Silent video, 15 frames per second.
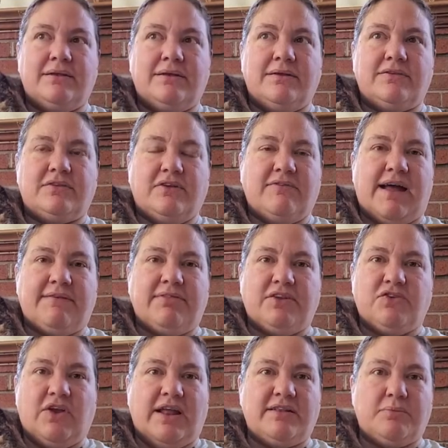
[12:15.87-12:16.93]
survive the
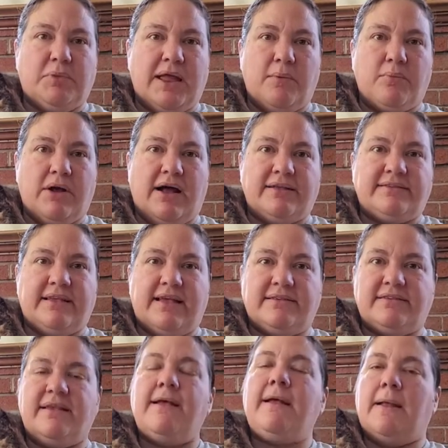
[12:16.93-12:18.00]
transplant
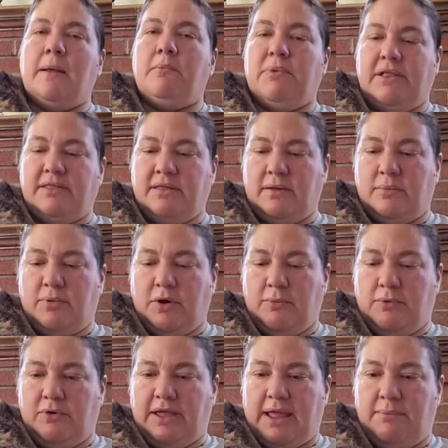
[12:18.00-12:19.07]
process, but the
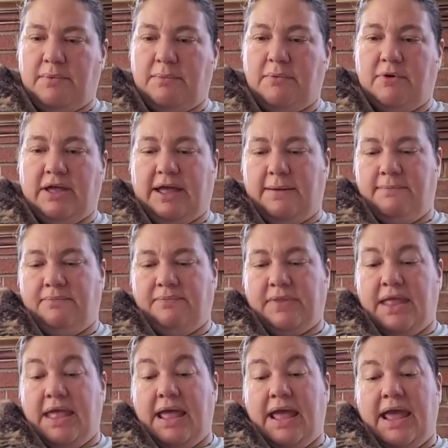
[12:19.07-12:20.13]
purple came up okay.
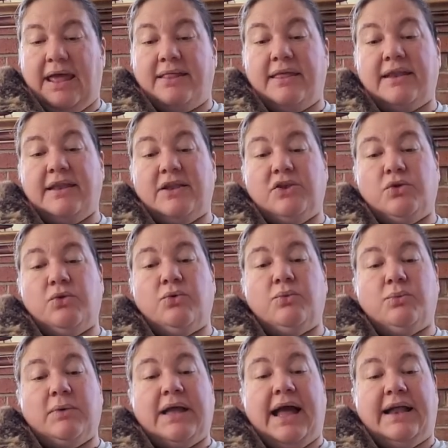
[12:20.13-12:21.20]
And then a new
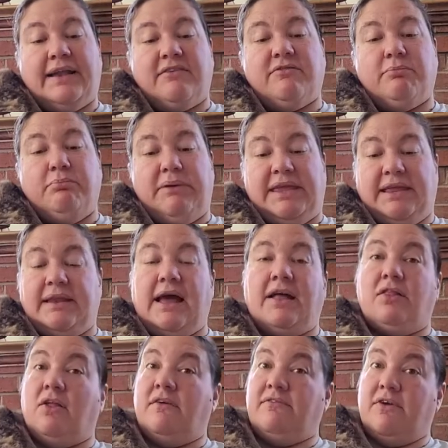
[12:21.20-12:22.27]
kind of beet. I
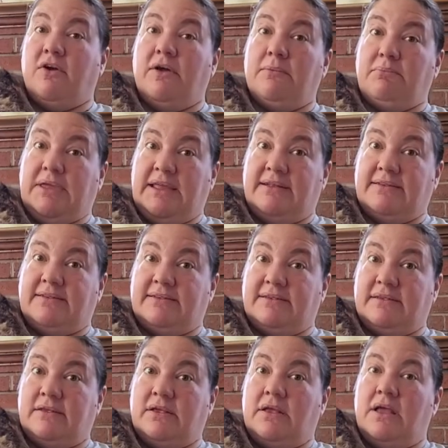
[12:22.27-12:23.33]
love growing beets.
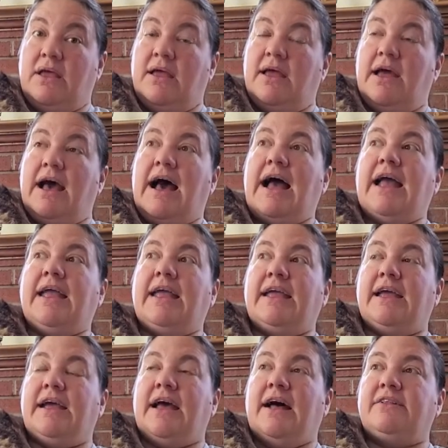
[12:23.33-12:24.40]

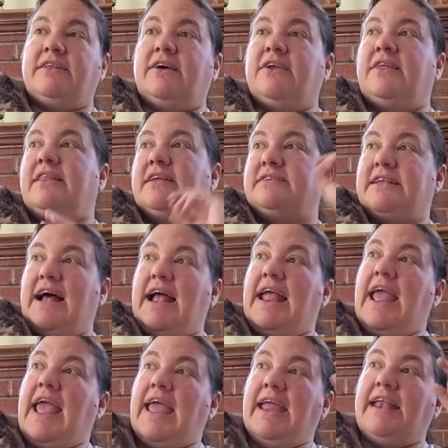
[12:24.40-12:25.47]
I'll tell you this, I
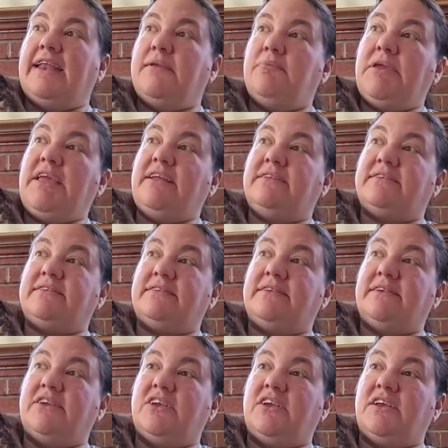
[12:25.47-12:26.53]
hated beets
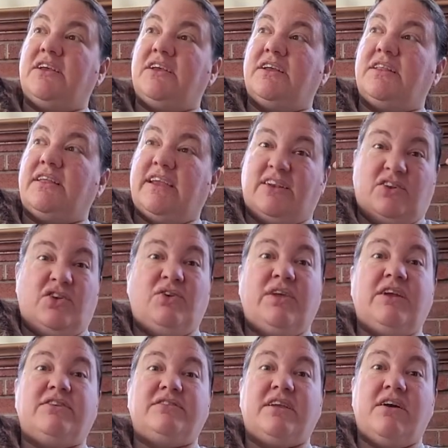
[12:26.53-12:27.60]
like 2
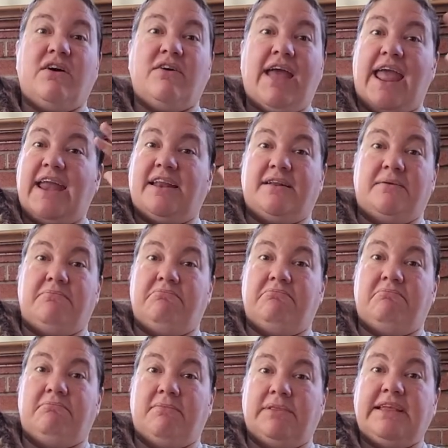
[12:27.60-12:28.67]
years ago. Hated them.
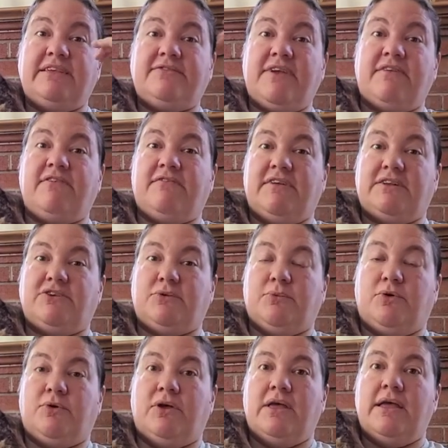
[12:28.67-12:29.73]
Least favorite
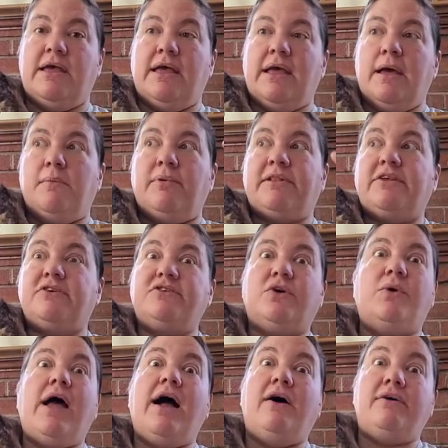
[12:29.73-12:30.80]
vegetable. But they're so
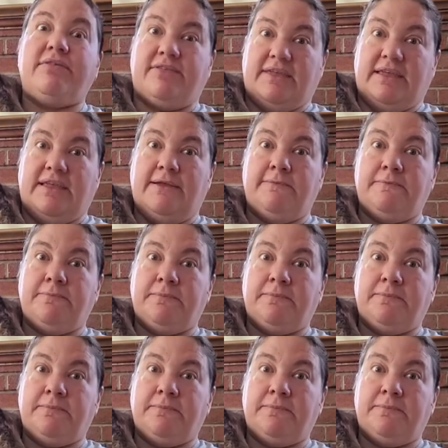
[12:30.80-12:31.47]
healthy,